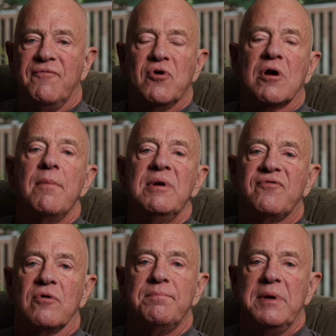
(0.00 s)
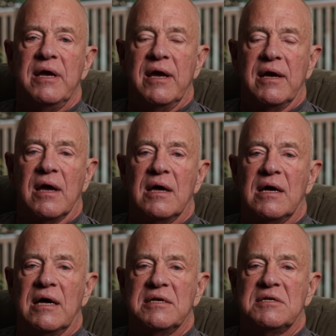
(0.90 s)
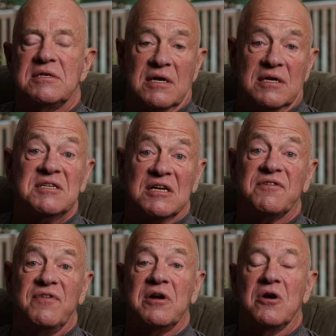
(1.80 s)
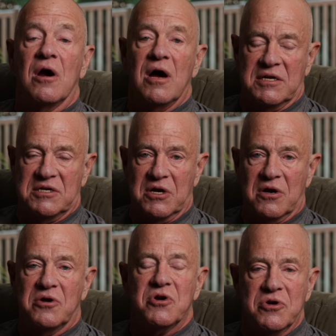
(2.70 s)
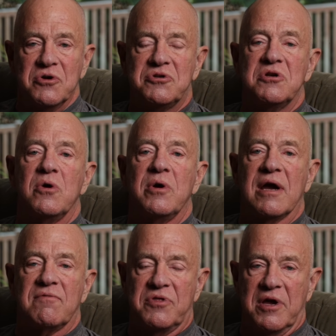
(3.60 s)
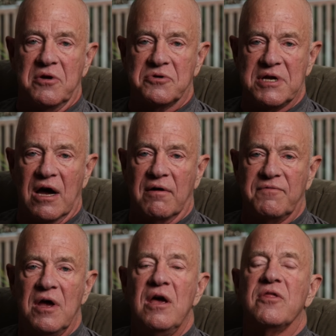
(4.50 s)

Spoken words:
If you're coming from being a six-figure hustler, you're used to doing everything yourself.